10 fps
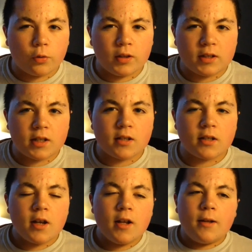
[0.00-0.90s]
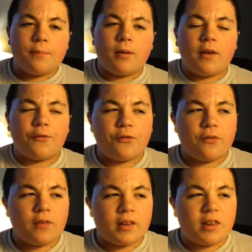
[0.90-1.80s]
this is, but I
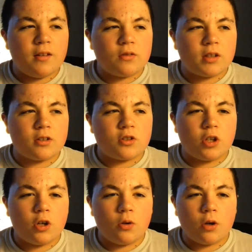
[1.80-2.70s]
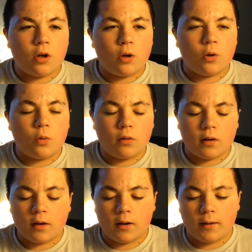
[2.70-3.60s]
think it was like the
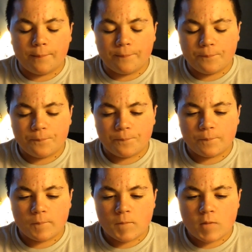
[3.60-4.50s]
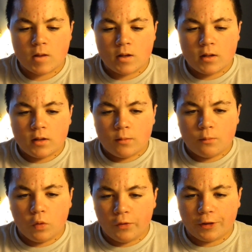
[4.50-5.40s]
Toho
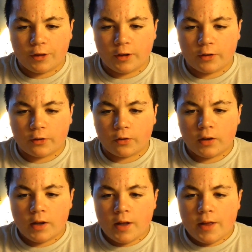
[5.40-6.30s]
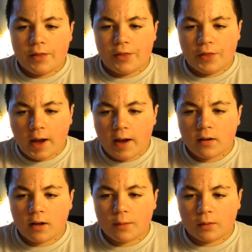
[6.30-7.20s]
movie theater,
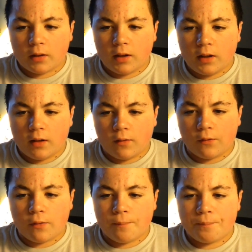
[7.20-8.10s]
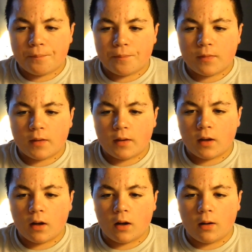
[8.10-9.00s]
that I believe
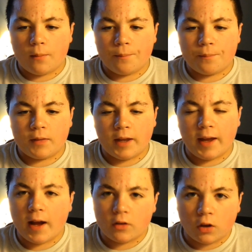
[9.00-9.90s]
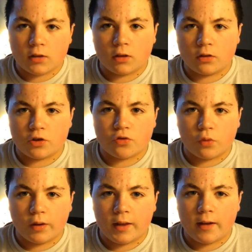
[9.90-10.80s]
they had Godzilla
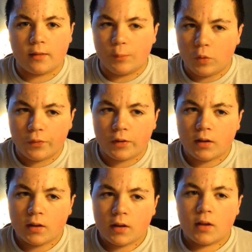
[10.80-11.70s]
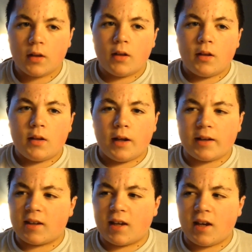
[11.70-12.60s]
destroy that in the movie. I
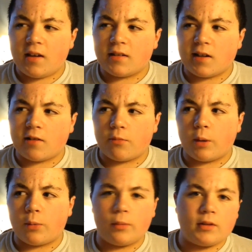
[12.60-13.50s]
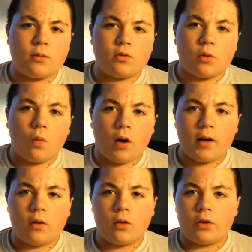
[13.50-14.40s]
can't exactly remember because it was a
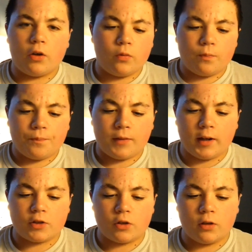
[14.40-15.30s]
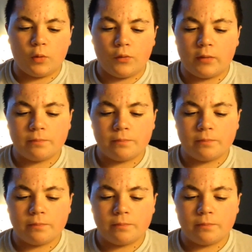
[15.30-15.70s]
while ago that I saw the movie.